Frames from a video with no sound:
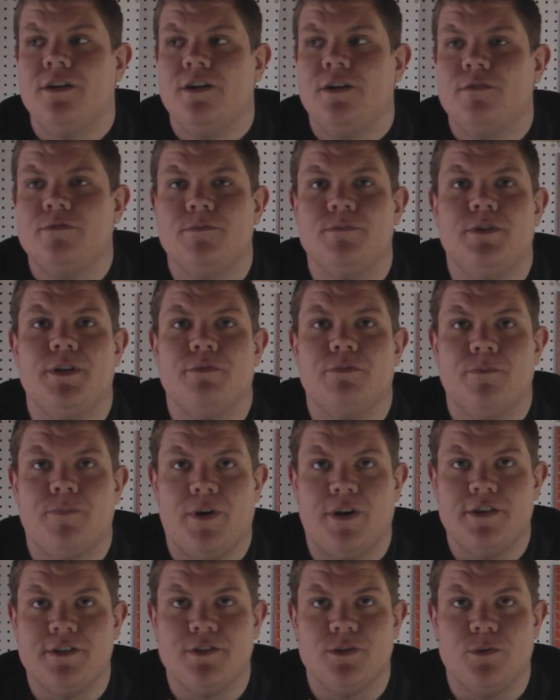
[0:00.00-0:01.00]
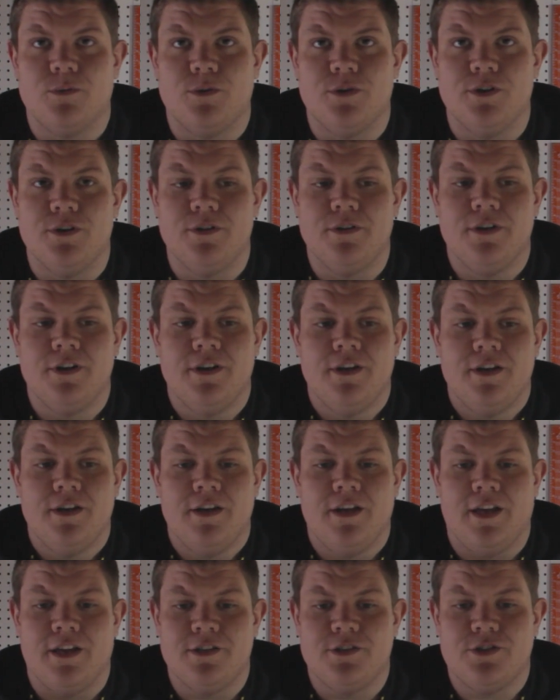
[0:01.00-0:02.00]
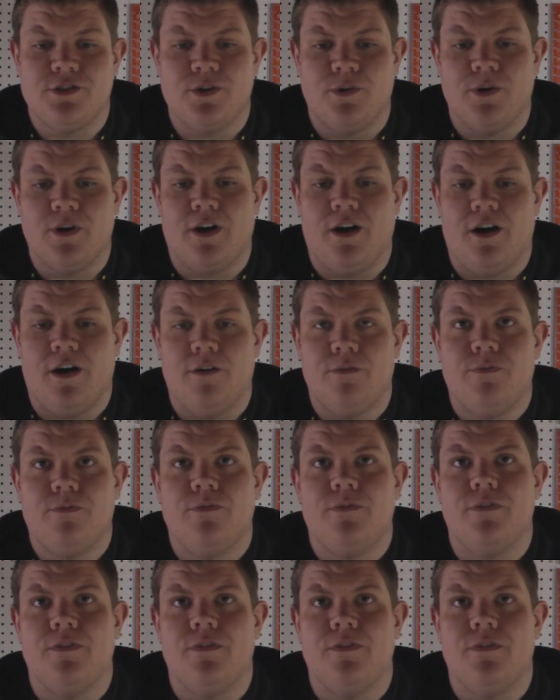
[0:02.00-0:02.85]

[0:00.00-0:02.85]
from different parts of the world and showing off